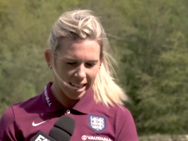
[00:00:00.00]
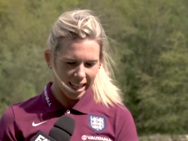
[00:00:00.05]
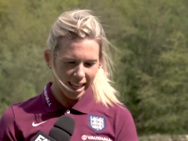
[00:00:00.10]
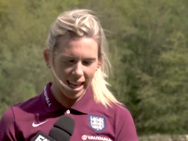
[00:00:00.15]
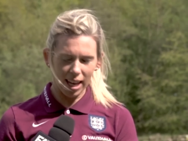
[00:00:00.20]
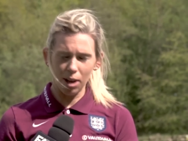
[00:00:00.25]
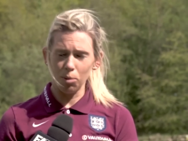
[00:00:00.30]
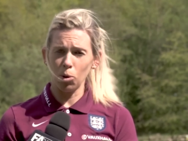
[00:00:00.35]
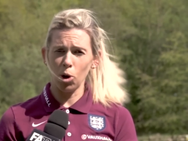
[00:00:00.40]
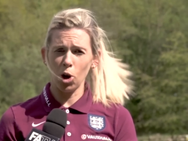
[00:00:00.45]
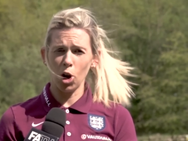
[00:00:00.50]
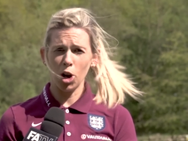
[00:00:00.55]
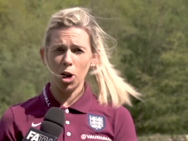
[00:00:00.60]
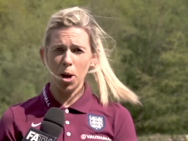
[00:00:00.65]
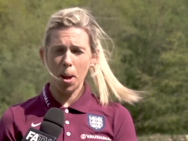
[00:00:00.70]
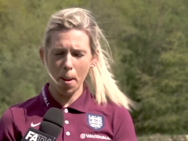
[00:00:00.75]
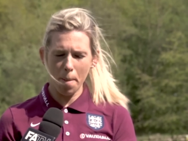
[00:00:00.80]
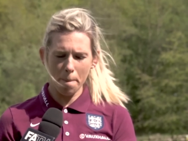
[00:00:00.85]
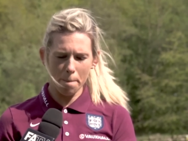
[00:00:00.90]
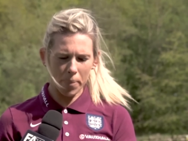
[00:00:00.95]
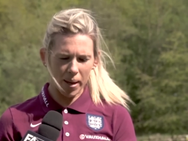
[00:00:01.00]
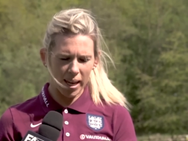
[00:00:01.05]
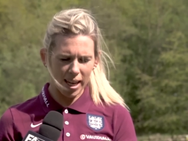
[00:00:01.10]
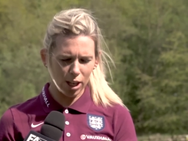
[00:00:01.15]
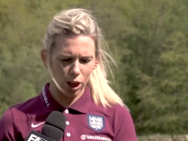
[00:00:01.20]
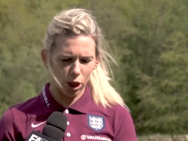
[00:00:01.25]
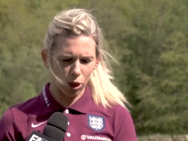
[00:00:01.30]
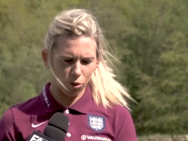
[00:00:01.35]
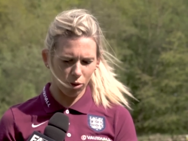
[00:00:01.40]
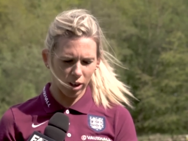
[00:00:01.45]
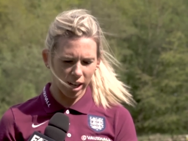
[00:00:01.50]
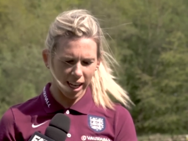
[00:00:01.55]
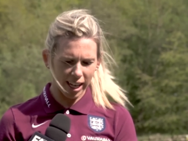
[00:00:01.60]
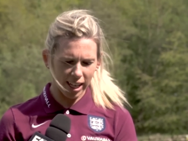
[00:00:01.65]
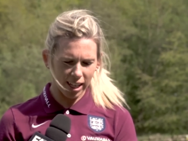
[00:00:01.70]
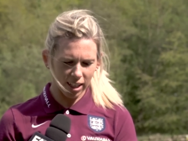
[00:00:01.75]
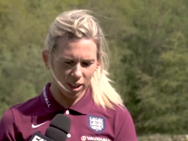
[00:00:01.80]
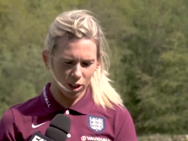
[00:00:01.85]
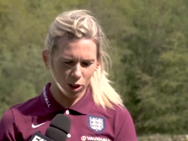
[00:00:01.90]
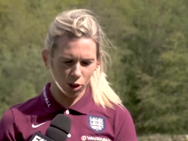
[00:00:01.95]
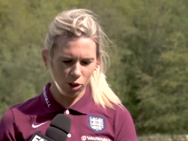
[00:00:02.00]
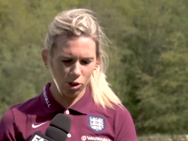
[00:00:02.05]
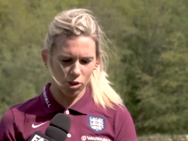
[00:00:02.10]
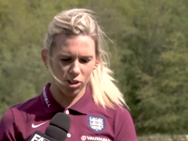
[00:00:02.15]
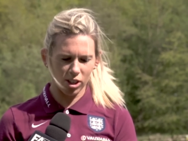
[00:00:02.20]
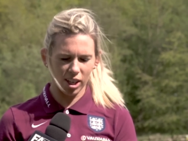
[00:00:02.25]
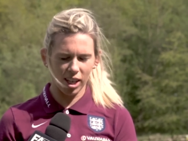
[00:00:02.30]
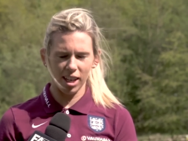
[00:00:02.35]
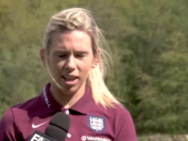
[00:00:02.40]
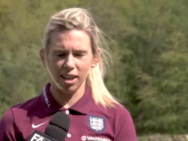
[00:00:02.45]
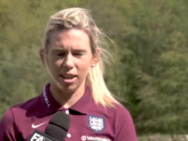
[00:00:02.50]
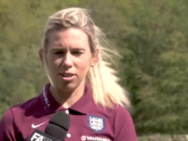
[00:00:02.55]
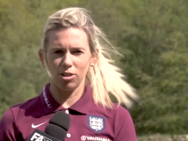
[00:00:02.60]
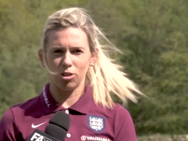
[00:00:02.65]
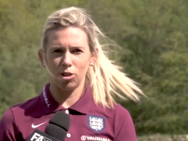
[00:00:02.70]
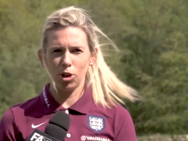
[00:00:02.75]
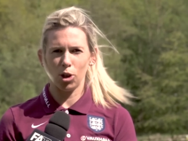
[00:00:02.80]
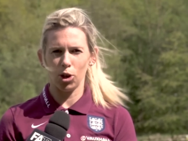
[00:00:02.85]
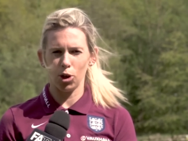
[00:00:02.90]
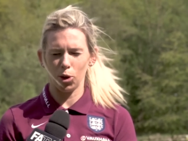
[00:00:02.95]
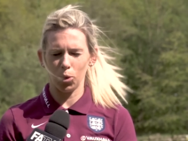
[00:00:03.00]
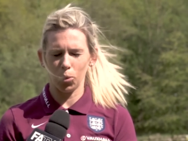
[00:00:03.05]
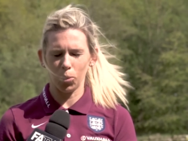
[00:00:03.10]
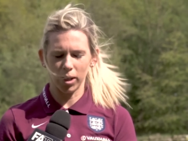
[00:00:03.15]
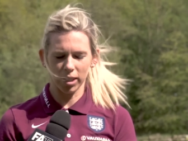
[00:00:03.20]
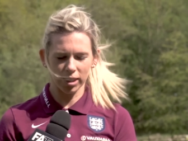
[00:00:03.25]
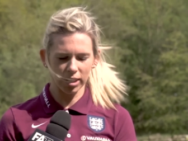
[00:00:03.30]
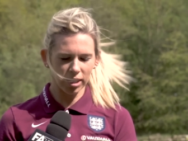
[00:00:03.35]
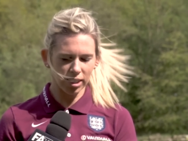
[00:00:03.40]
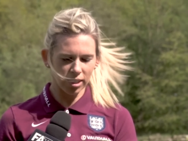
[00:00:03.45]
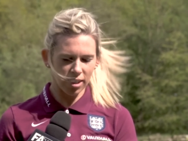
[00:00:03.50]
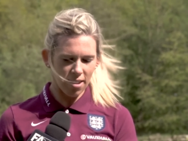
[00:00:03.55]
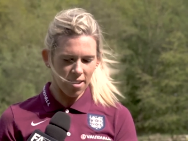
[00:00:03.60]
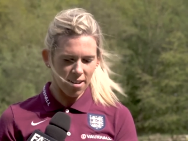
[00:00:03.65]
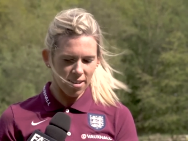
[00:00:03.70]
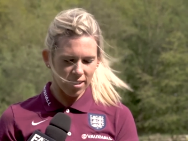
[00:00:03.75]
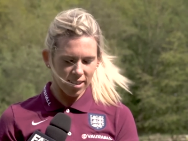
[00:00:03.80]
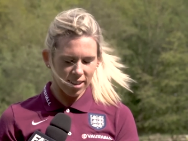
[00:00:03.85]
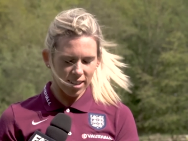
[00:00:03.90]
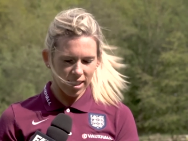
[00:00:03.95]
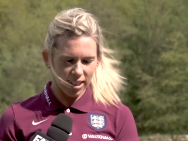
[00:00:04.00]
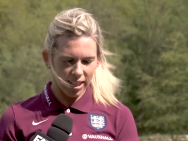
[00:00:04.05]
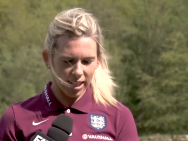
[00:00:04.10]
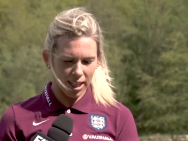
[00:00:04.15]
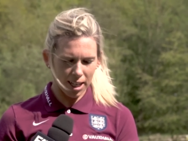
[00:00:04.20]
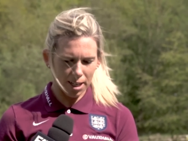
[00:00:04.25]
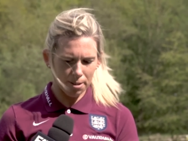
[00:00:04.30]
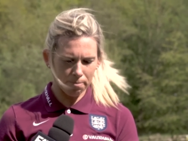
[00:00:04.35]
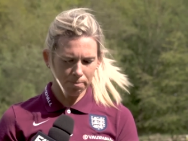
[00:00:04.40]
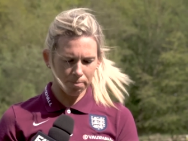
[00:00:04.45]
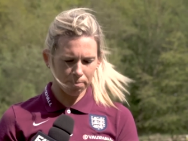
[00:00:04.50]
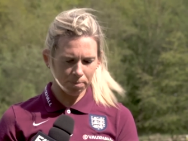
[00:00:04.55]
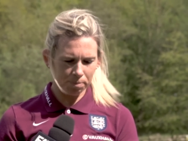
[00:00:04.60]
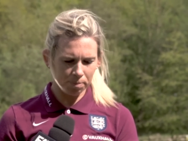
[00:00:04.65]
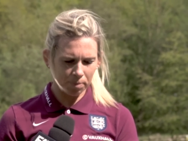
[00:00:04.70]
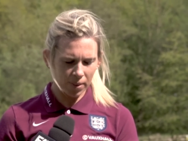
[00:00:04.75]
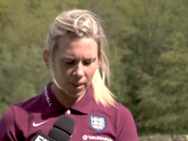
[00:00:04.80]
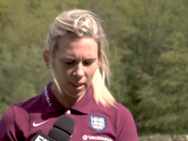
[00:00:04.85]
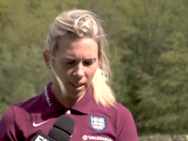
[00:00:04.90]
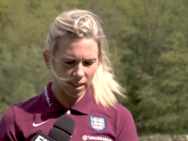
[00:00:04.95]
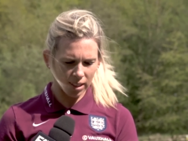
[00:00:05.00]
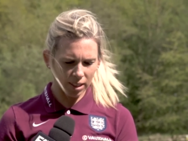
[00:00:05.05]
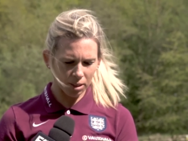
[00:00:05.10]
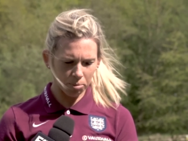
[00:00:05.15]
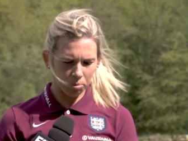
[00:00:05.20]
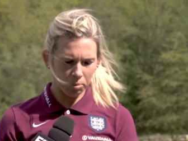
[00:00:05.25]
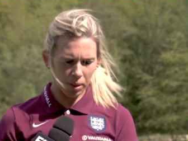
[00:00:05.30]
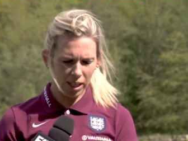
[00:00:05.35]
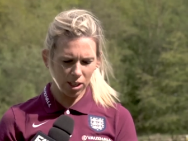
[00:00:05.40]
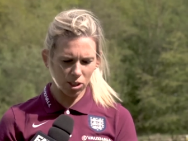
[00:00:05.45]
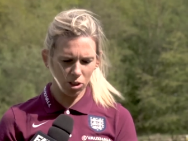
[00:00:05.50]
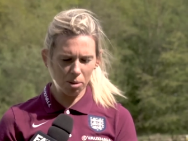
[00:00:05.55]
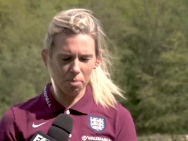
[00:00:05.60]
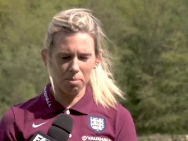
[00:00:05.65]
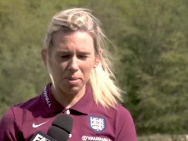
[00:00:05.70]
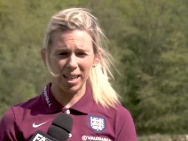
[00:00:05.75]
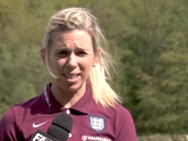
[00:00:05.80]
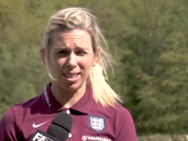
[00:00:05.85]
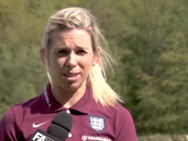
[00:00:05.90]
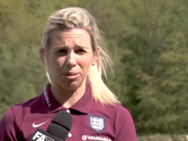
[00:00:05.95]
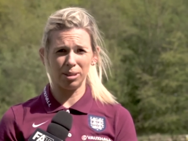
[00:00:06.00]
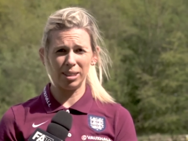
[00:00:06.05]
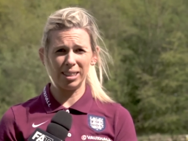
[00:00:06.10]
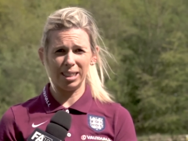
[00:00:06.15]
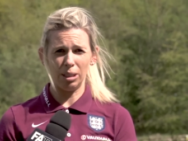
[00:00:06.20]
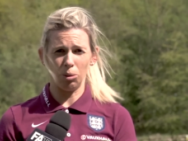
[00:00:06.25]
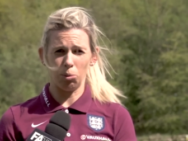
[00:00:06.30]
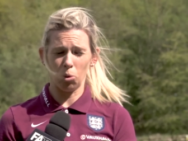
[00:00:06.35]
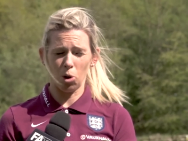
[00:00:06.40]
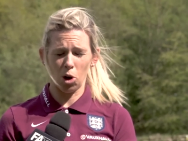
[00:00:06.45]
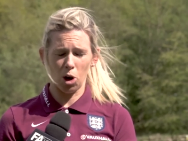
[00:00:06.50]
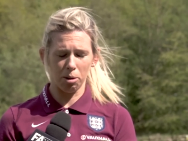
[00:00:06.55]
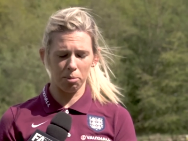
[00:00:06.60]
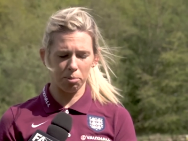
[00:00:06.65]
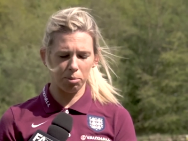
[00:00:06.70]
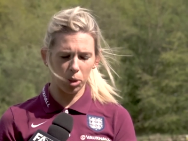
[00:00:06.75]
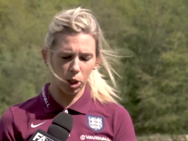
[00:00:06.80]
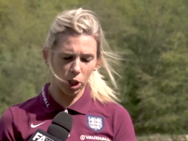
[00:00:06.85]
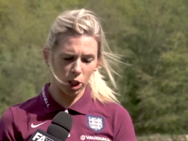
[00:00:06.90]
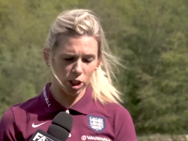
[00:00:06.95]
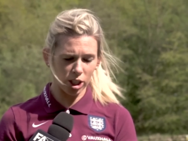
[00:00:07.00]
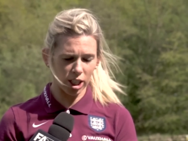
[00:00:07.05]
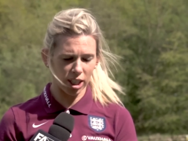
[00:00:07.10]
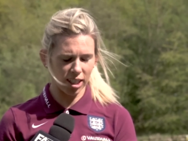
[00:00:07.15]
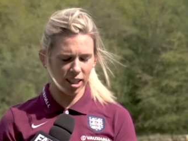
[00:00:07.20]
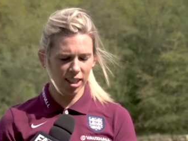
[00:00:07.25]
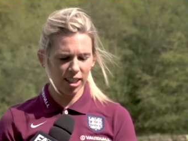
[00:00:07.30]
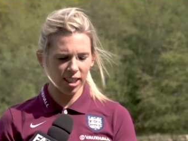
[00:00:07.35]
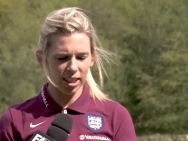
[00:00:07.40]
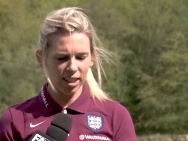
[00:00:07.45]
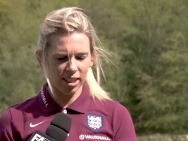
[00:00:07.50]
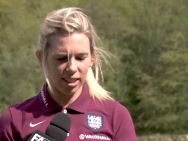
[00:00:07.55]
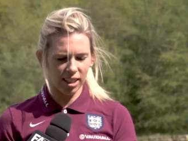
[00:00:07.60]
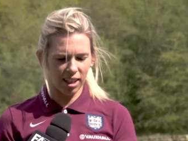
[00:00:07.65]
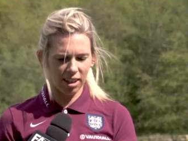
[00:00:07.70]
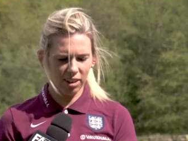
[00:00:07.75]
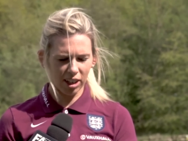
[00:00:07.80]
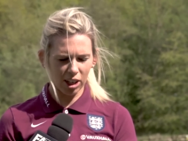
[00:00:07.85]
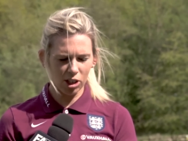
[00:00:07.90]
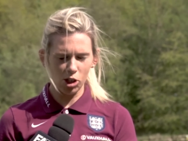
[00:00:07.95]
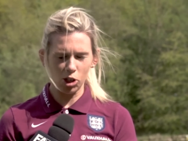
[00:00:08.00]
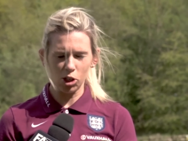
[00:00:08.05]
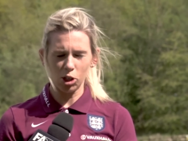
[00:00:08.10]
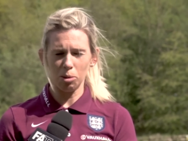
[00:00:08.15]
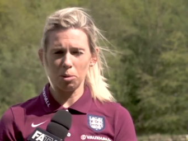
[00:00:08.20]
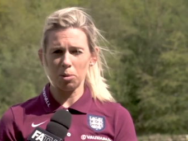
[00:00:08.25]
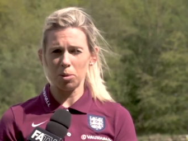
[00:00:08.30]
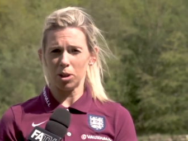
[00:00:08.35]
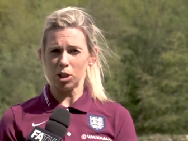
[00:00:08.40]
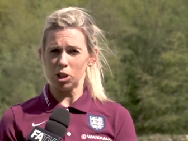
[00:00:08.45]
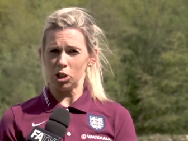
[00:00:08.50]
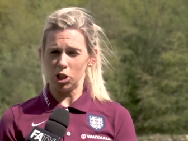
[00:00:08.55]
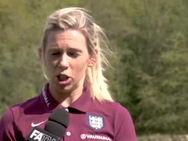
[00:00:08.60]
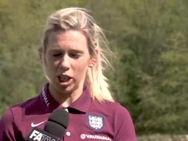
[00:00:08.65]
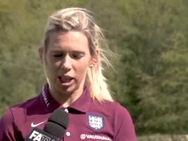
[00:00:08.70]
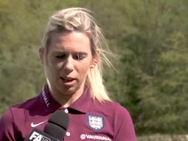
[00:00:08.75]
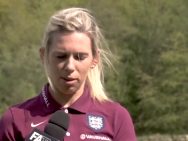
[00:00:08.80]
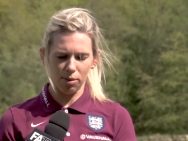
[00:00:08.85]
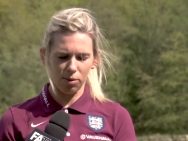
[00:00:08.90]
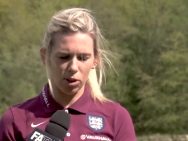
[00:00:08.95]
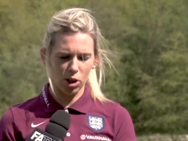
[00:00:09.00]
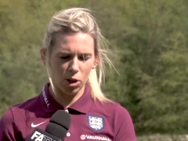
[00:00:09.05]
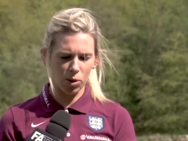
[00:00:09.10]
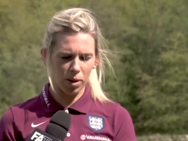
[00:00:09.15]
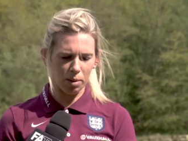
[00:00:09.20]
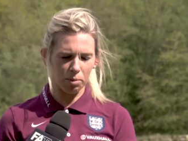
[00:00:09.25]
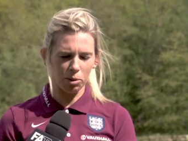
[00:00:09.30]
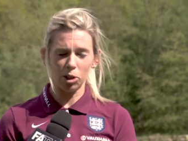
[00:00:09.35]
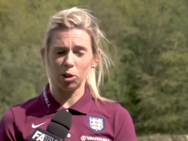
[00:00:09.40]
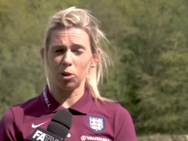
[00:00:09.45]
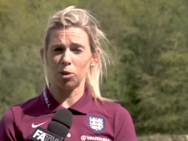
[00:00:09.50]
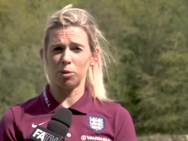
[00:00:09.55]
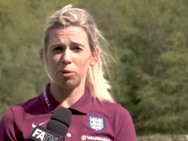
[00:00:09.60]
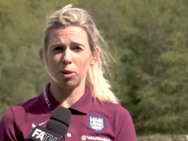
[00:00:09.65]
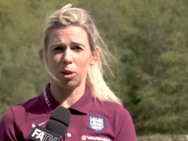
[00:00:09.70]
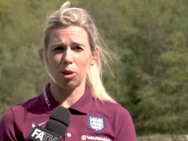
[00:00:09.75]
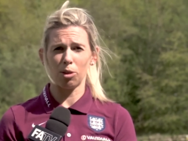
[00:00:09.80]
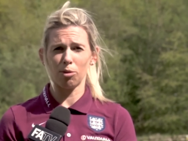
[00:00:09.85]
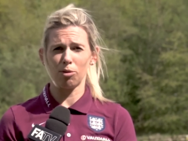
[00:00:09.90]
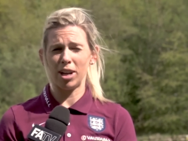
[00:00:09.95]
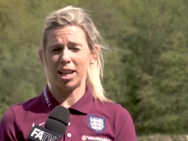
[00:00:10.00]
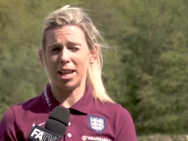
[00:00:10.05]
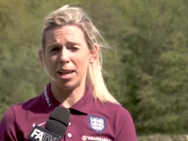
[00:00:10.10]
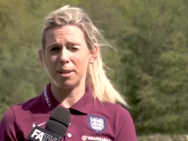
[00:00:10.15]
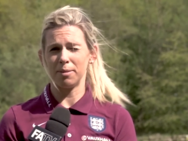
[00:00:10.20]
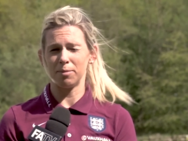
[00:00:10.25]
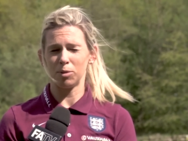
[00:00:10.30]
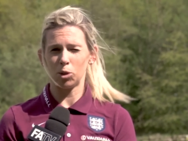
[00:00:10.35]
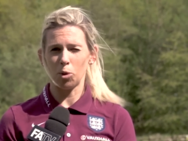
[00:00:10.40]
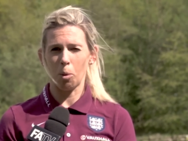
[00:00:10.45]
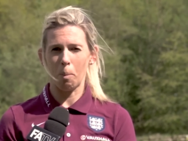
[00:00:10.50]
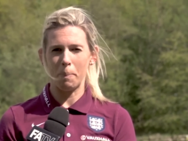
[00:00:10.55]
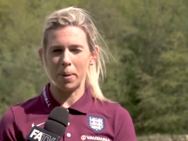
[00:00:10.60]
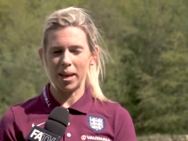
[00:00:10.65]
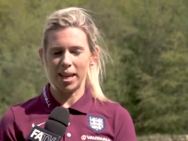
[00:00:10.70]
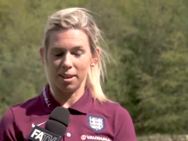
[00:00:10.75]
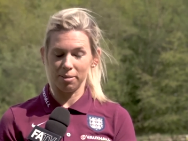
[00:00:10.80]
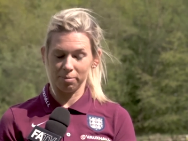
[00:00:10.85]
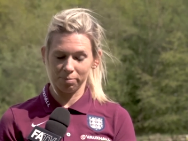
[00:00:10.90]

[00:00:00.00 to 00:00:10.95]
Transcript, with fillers: A1, B3, or C2? Um, based on Bass, I would say one, but I reckon she's come up with a cheeky few, and I'm going to go for three, so B.